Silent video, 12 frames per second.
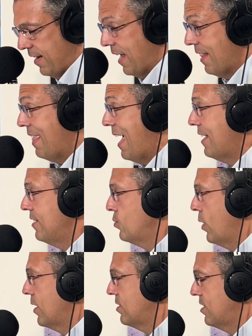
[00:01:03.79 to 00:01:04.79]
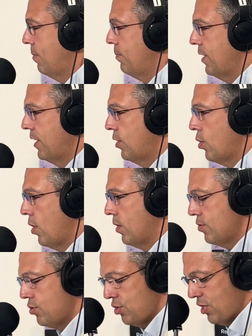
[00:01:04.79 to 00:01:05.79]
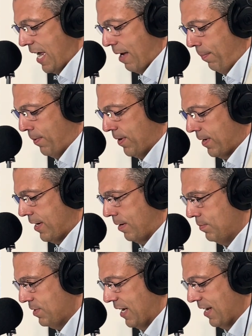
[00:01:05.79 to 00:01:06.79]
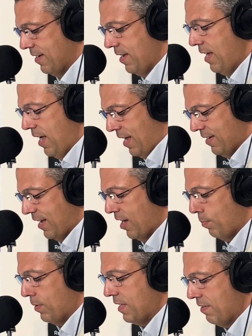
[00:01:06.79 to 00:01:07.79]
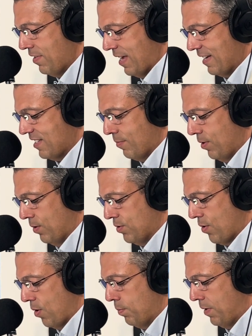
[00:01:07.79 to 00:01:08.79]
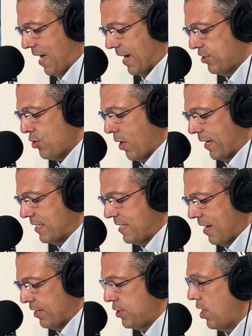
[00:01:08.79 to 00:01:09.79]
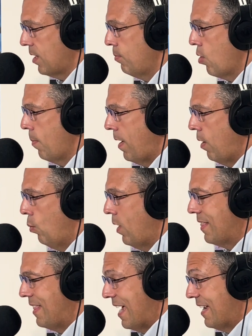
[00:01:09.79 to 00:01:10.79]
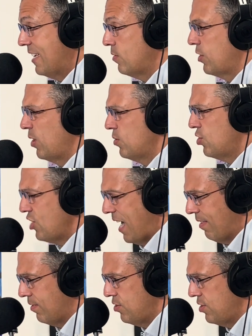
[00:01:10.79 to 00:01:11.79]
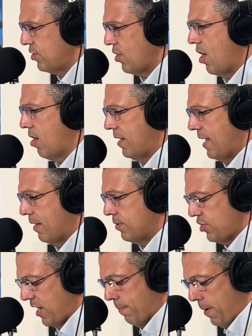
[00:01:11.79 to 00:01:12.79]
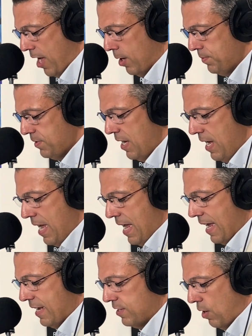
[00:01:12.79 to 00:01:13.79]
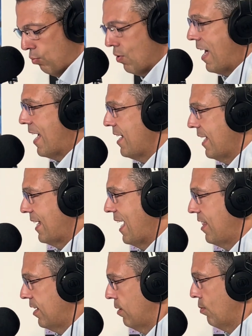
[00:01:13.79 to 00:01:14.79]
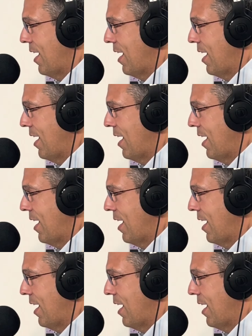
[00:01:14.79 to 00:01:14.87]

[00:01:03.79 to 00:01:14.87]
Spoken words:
And that is where something called CHAMP comes in to help alleviate some of those roadblocks. Joining us now to talk more about what that is, what those challenges are, and how CHAMP helps is Ryan Gallagher.